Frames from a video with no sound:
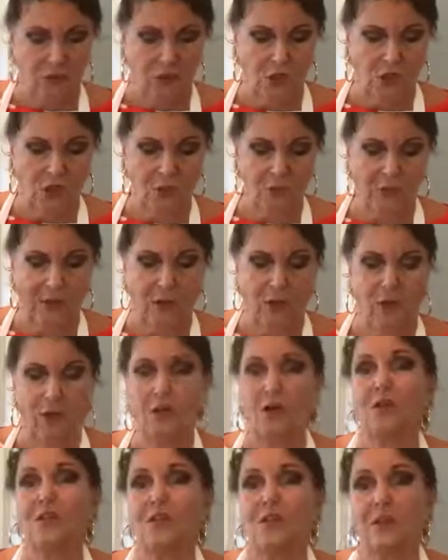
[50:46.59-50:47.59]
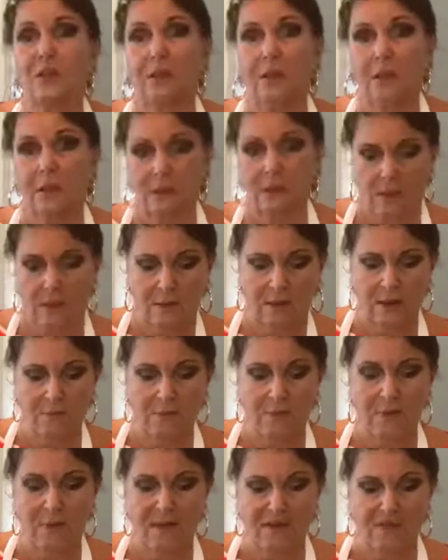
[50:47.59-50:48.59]
just because
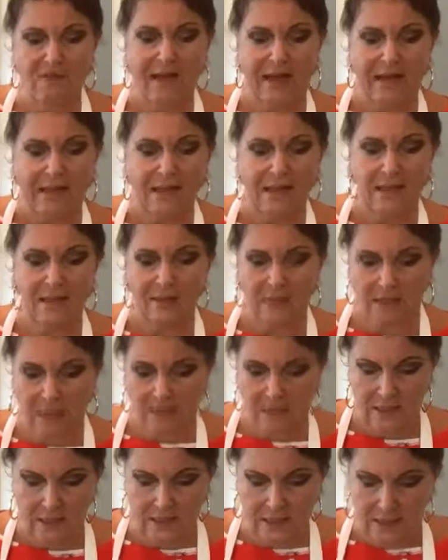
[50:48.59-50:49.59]
I'm a bit fancy,